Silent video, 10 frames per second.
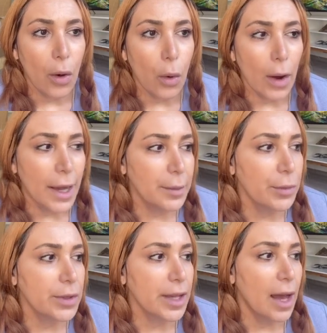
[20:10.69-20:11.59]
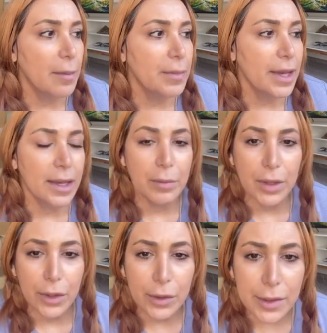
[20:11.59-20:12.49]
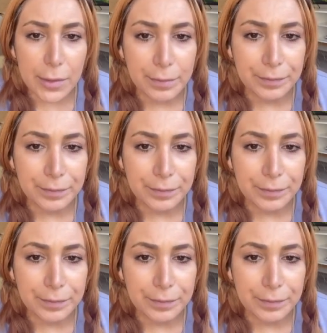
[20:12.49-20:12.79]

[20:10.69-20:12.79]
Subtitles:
All animals are being abused.